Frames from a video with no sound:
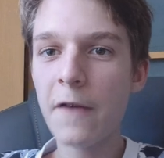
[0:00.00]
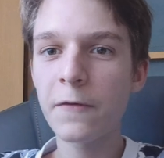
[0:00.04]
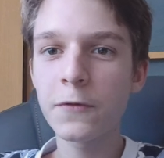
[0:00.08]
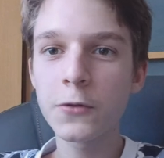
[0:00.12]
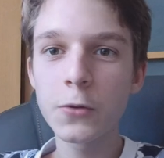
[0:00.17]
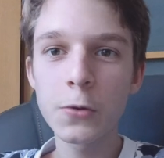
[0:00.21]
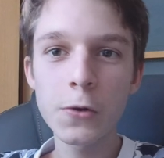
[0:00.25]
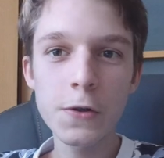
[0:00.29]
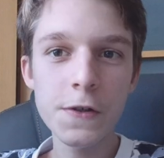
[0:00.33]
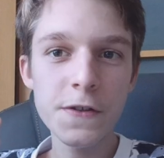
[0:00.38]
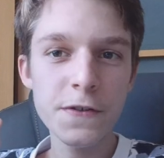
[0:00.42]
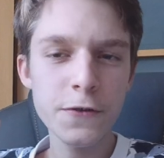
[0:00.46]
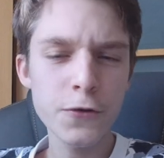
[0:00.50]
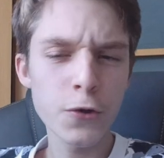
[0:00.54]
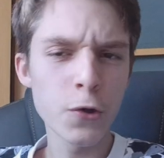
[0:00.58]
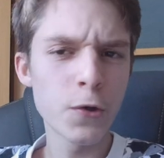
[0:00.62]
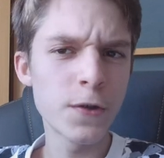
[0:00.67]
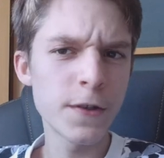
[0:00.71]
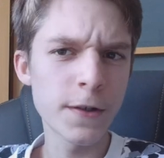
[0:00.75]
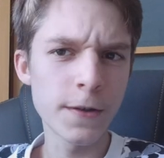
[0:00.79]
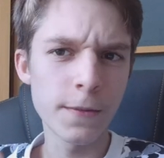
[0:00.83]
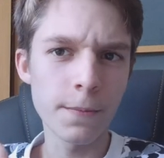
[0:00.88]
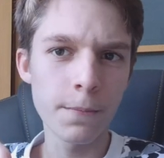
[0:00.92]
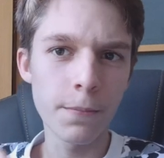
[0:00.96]
after a
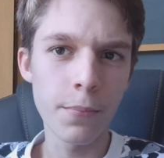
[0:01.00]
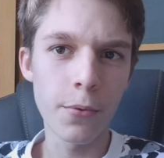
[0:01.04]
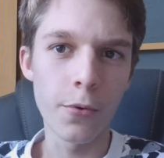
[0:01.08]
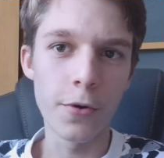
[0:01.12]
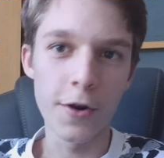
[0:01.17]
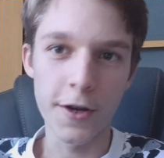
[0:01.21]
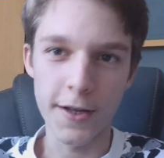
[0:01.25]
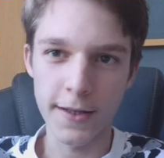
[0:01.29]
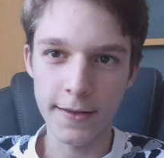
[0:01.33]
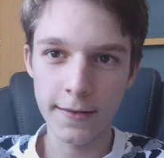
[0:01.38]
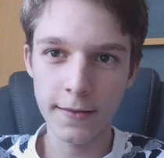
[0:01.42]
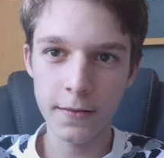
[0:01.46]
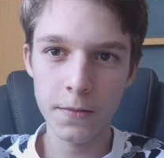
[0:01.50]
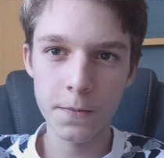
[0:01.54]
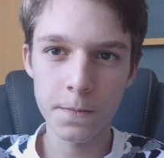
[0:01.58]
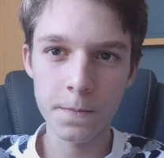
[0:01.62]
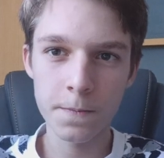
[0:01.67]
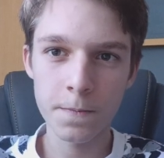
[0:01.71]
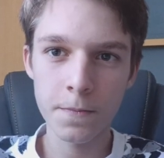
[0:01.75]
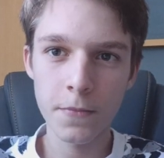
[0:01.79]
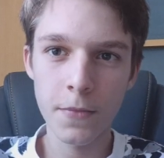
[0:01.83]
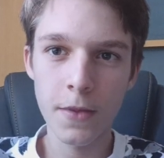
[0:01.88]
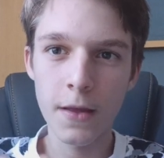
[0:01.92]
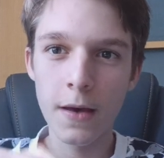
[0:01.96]
certain point,
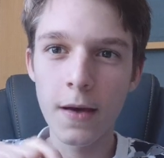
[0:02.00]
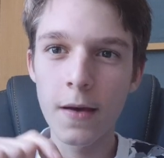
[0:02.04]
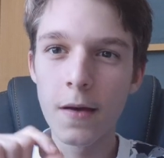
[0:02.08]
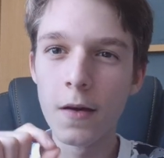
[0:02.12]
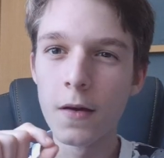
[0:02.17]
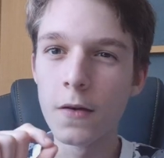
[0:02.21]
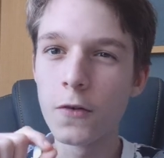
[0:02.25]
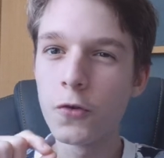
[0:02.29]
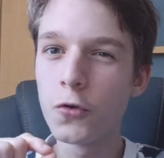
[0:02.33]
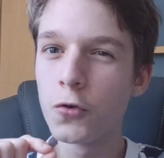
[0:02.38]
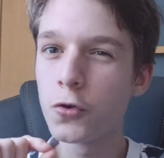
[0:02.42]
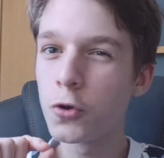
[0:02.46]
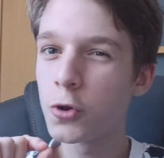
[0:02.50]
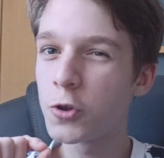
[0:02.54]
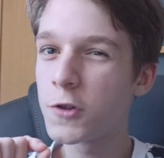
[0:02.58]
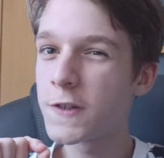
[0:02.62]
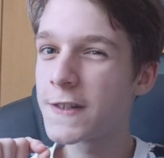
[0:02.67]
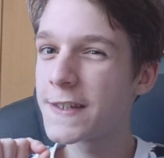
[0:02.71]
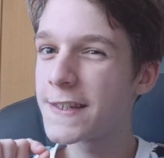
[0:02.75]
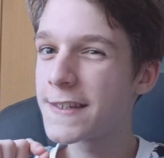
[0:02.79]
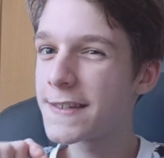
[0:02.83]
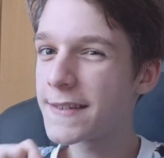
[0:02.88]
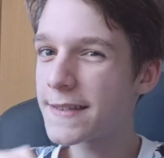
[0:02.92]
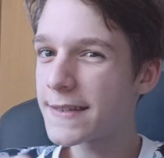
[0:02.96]
you
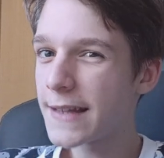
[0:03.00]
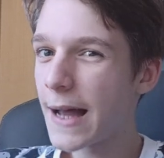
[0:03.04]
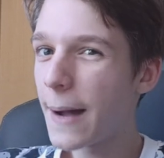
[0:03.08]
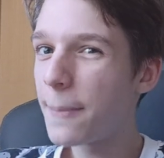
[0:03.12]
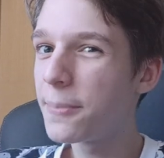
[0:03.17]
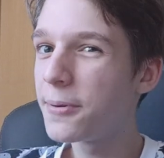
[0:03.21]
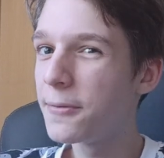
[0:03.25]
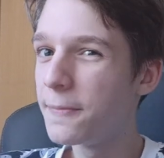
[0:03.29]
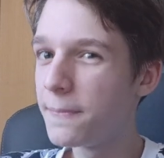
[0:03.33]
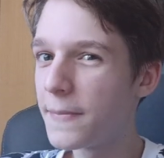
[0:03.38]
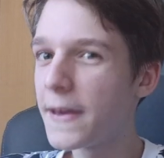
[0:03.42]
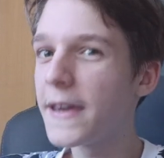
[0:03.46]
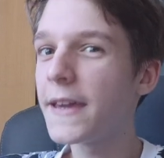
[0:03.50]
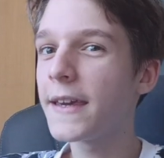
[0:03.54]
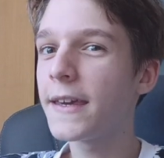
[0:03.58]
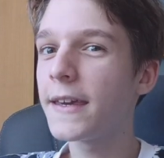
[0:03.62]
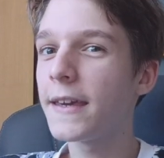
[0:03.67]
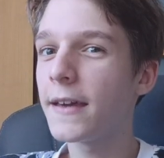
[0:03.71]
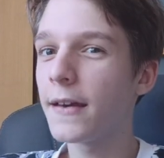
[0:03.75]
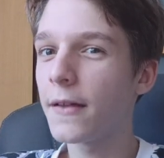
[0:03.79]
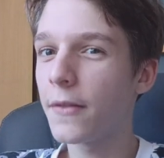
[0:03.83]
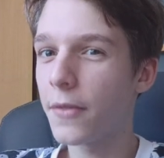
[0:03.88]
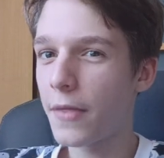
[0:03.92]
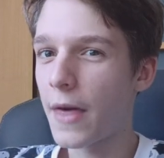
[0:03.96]
should stop
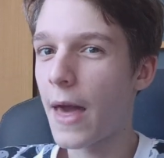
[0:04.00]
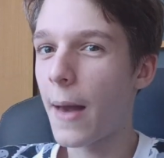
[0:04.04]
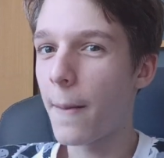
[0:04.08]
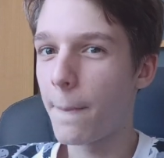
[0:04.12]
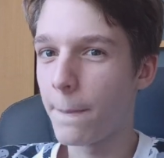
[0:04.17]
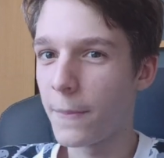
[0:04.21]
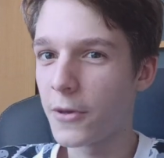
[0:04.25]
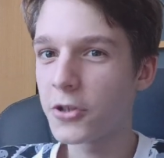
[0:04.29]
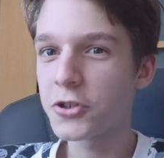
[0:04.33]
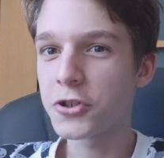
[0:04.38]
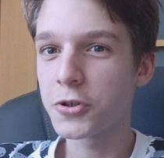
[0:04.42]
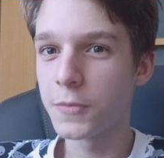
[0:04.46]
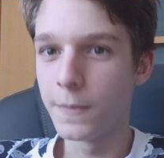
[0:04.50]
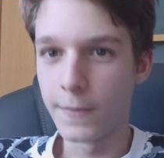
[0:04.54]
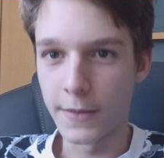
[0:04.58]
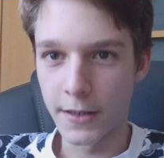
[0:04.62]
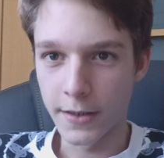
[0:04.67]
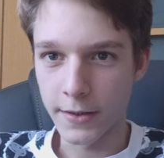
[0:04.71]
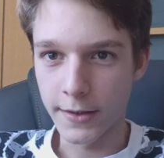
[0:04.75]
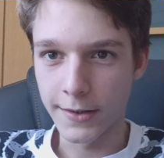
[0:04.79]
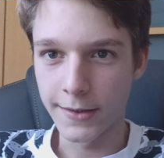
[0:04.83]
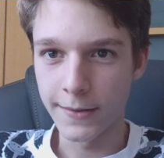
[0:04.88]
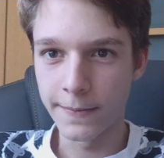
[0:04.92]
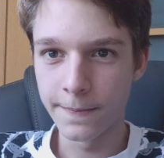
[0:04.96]
making that much
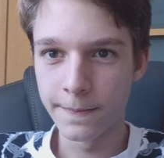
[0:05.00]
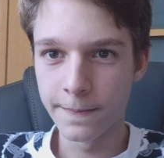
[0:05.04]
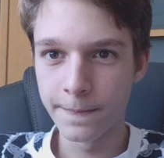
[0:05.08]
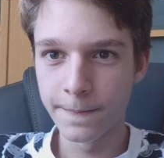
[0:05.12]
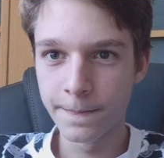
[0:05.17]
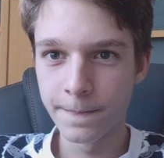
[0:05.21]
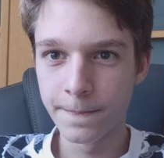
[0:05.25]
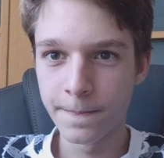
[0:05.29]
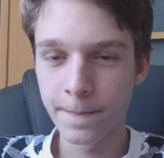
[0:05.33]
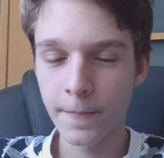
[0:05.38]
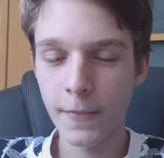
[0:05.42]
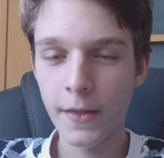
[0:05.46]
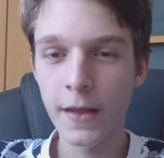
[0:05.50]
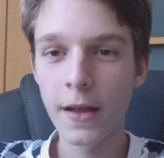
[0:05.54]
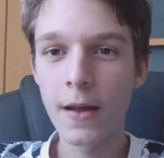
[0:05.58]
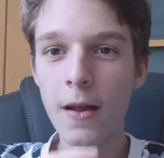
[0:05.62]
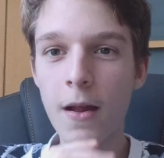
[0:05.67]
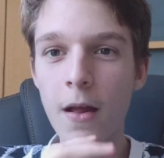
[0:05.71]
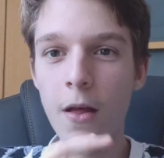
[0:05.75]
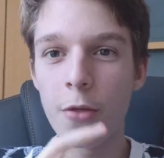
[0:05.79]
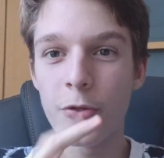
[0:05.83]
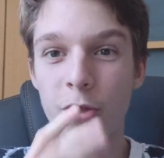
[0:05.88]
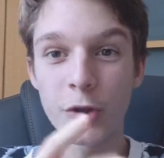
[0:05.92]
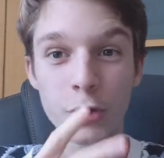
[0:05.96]
money.
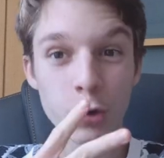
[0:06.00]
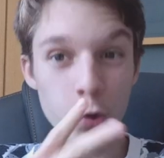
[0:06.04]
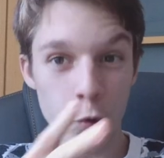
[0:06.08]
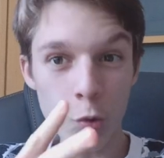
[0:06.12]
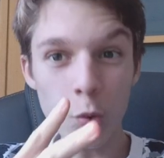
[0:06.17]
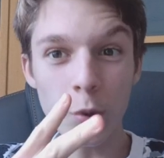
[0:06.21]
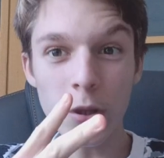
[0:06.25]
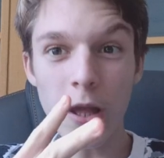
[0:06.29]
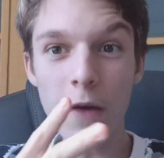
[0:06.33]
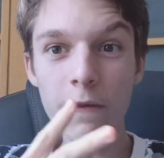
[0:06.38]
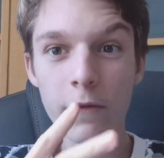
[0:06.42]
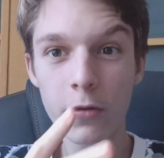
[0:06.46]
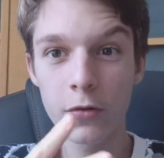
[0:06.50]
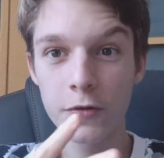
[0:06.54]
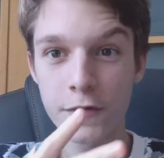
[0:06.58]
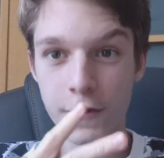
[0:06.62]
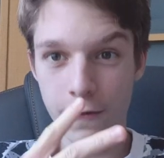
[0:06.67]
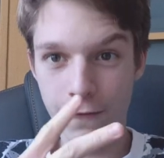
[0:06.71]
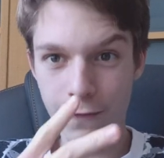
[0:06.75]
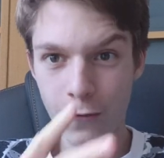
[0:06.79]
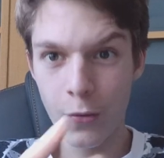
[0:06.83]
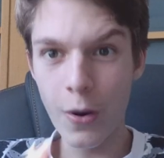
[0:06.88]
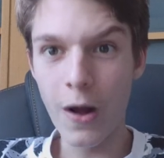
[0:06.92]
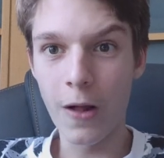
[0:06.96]
The two
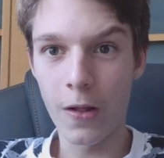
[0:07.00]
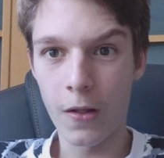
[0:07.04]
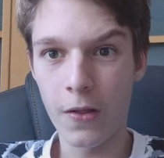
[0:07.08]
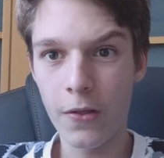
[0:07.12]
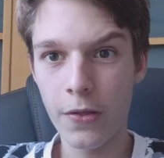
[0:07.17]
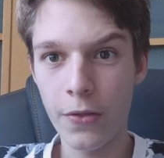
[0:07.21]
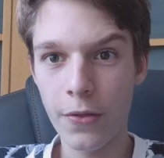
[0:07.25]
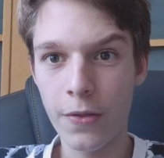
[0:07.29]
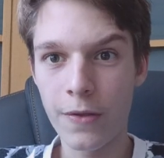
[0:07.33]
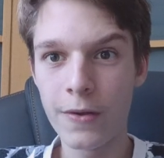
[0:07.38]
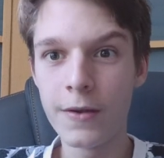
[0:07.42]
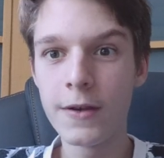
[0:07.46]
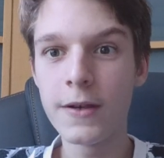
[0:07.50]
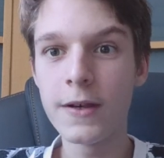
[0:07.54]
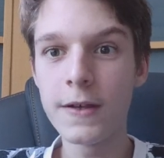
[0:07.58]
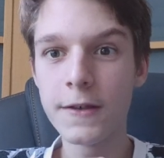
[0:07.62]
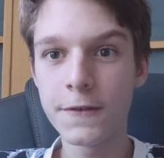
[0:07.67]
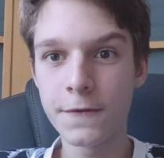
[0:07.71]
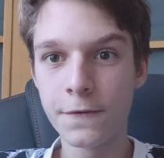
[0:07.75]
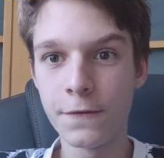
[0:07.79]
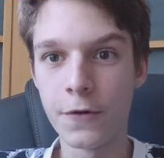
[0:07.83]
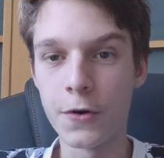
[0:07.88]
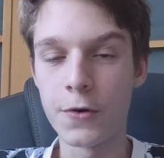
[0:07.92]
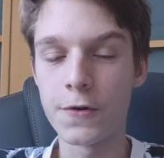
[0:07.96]
levels of wealth
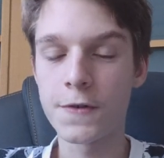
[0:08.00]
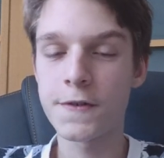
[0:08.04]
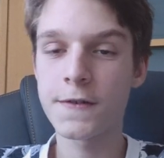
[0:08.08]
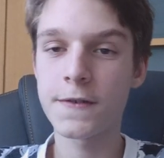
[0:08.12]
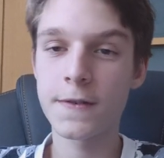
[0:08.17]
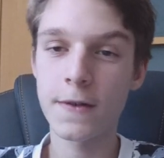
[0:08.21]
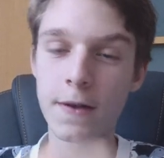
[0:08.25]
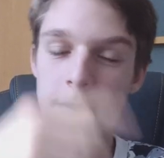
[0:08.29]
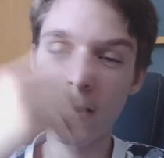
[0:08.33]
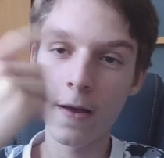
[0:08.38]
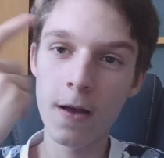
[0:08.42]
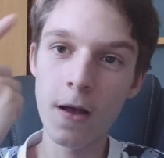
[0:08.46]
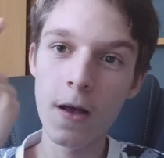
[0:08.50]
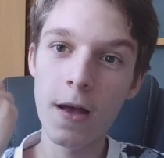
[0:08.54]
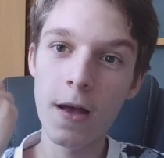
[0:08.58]
is first,